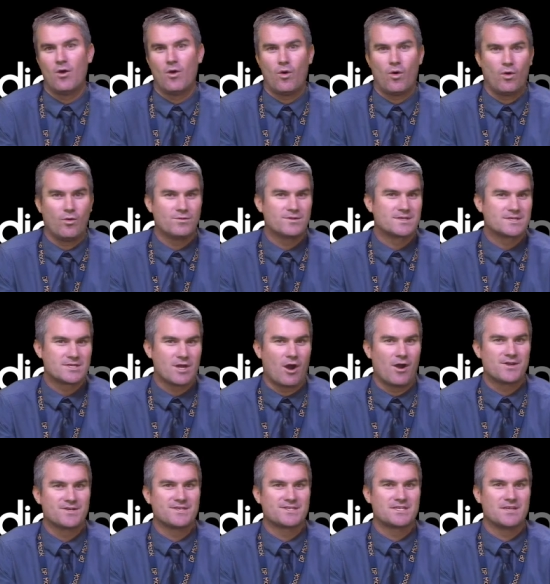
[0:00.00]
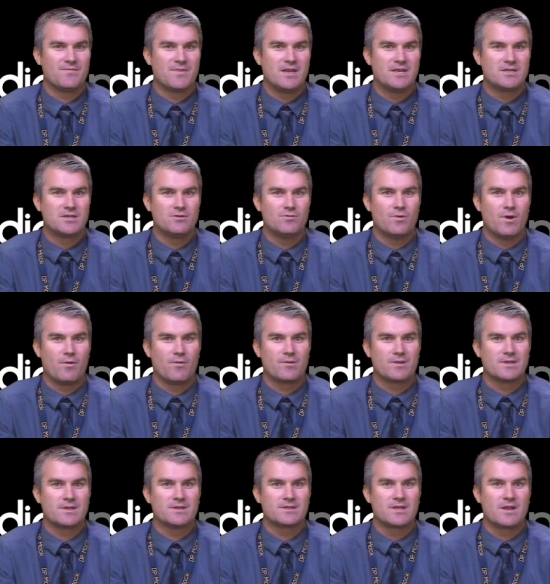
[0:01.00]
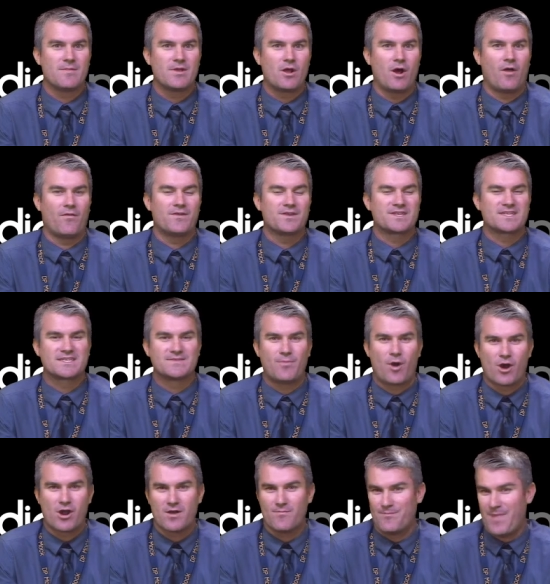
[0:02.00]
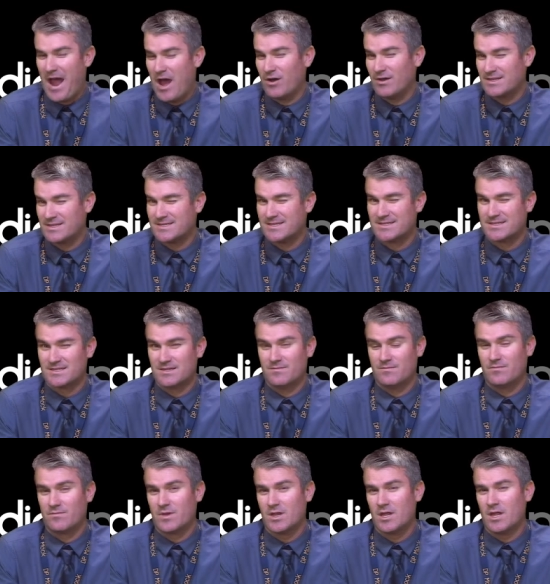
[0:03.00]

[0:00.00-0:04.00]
old STAR system into what is going to be called the Smarter Balance system.